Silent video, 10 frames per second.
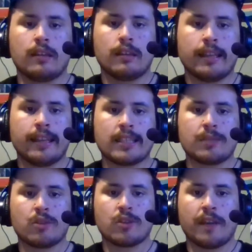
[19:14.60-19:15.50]
I think it's
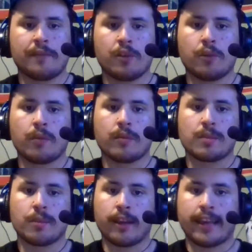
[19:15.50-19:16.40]
mostly have to do with the
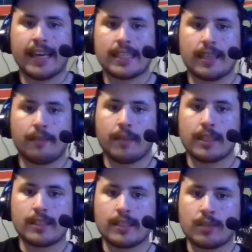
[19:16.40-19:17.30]
supporting cast that
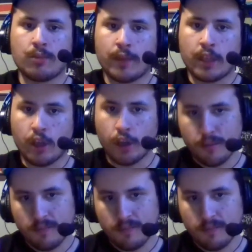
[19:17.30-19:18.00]
makes this movie good.